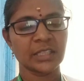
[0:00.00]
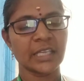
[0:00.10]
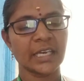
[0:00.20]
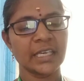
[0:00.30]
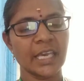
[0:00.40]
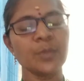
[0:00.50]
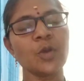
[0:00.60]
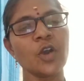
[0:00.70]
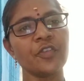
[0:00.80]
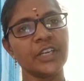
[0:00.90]
The aim
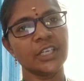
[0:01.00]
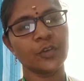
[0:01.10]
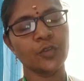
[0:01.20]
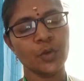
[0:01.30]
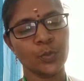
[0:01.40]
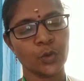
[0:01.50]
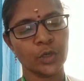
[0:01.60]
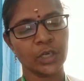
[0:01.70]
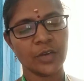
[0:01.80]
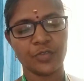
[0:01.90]
of interview
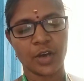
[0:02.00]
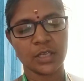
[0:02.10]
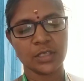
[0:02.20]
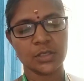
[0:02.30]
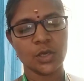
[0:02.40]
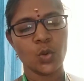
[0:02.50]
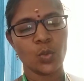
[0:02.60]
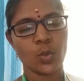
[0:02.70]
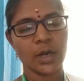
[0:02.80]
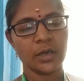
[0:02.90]
program was
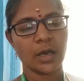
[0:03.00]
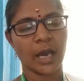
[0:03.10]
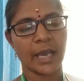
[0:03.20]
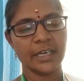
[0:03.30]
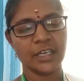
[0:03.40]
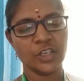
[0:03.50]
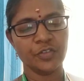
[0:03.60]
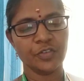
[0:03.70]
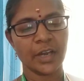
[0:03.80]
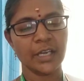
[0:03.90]
one
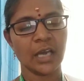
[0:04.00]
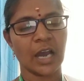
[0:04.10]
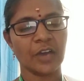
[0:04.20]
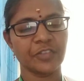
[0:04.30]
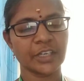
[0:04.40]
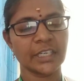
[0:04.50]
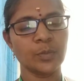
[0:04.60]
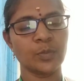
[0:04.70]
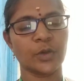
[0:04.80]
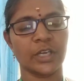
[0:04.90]
identified
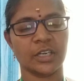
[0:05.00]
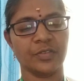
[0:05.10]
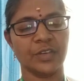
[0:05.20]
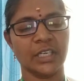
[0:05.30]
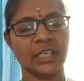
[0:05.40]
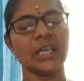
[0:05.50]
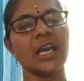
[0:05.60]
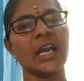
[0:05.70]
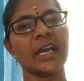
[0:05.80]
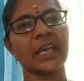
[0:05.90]
affecting productivity.